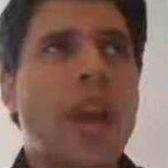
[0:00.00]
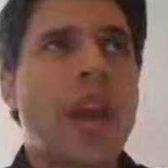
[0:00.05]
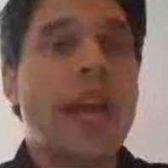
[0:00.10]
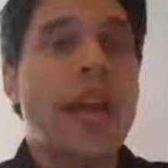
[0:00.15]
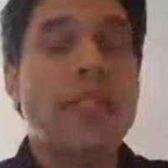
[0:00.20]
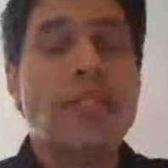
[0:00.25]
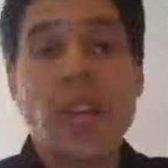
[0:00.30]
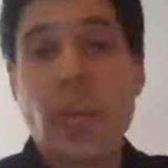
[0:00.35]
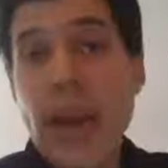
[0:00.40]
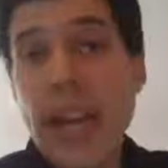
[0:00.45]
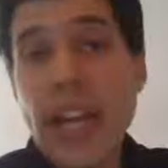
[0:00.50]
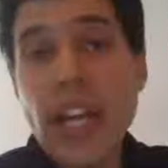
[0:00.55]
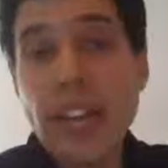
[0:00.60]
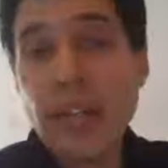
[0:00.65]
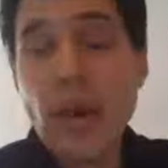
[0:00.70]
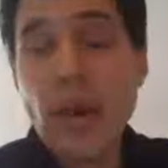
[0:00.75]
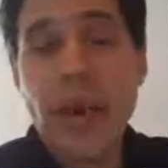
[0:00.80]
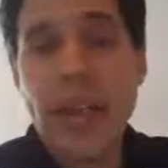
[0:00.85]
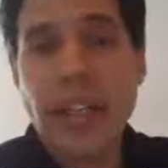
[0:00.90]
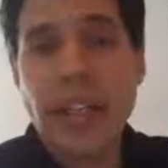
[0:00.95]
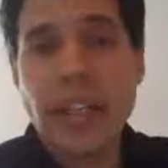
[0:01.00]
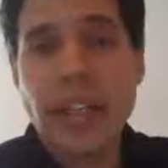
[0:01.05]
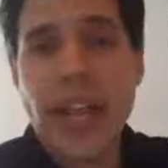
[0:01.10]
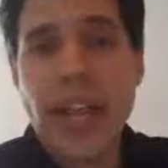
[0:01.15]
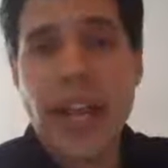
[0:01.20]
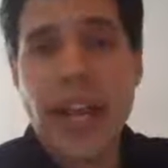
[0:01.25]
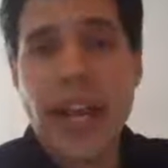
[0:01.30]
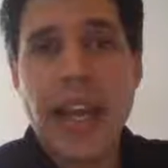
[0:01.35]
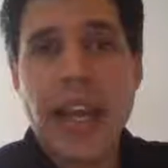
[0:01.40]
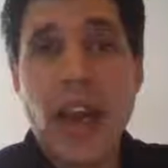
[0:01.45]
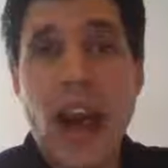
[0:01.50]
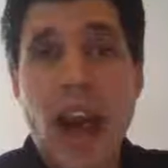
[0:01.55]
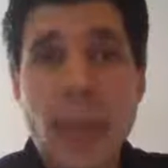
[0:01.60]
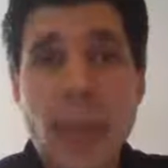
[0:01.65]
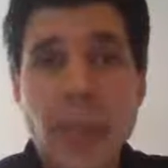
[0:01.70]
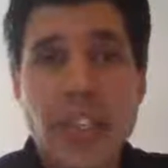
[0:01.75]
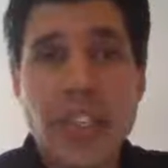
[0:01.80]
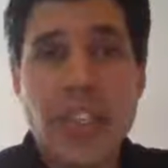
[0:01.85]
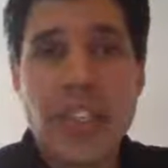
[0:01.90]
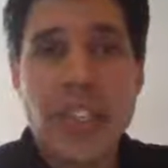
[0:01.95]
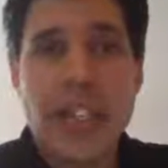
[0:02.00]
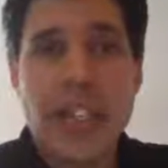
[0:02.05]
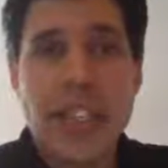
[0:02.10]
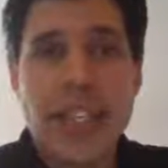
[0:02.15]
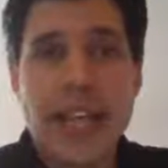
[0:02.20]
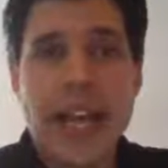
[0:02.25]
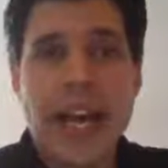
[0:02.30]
I got through it, and I accomplished it.